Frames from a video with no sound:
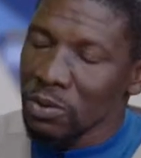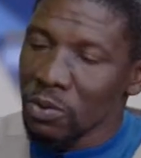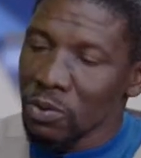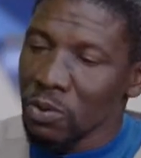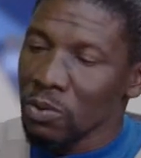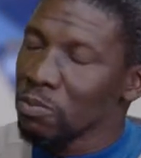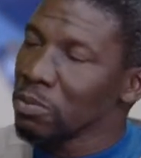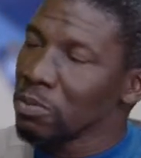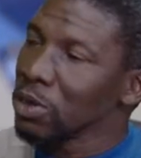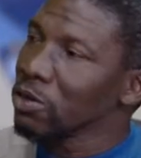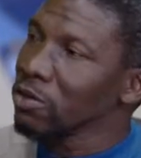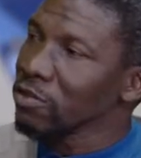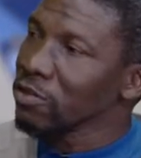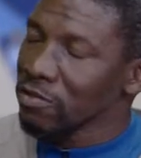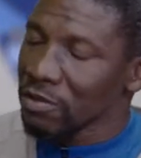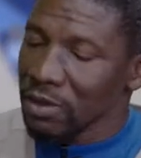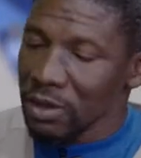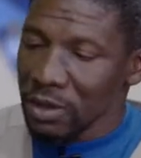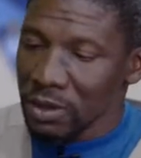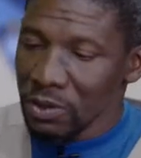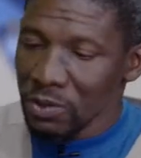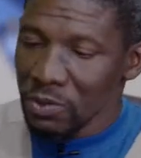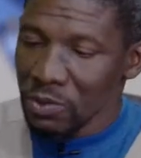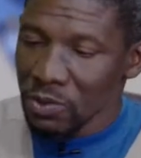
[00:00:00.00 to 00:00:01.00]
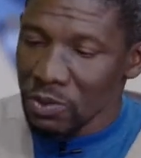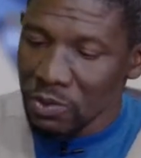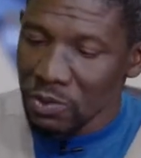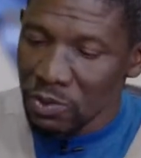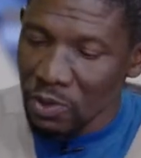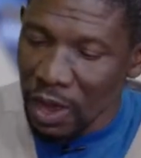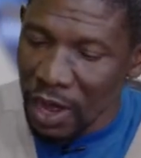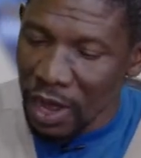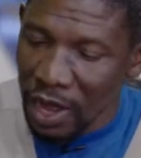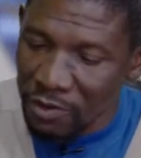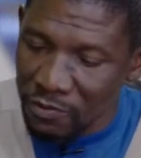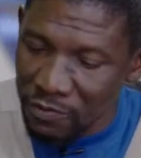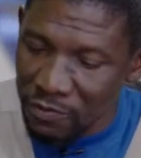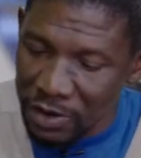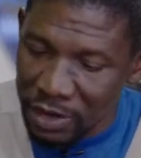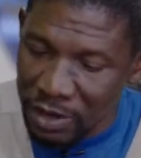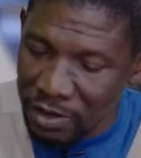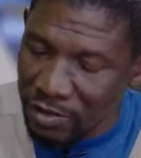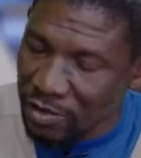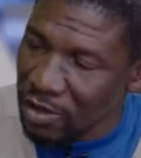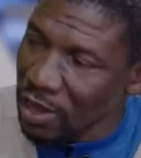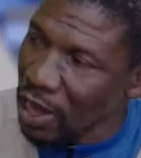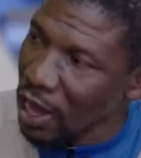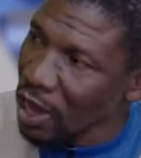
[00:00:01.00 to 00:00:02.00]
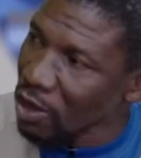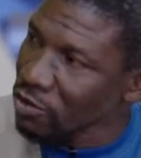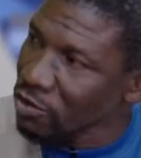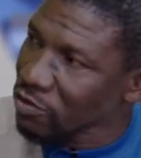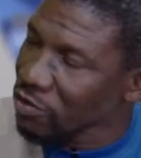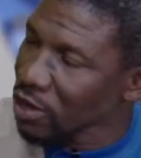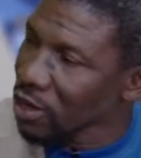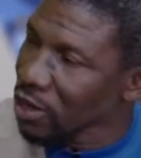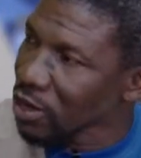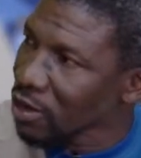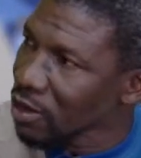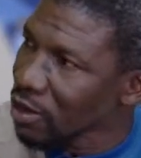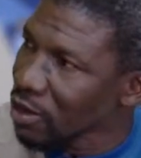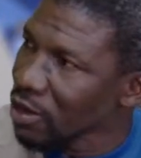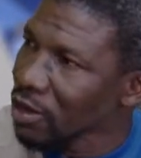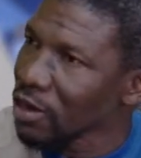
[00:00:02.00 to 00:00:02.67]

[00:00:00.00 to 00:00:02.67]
No, because you have what is a housing.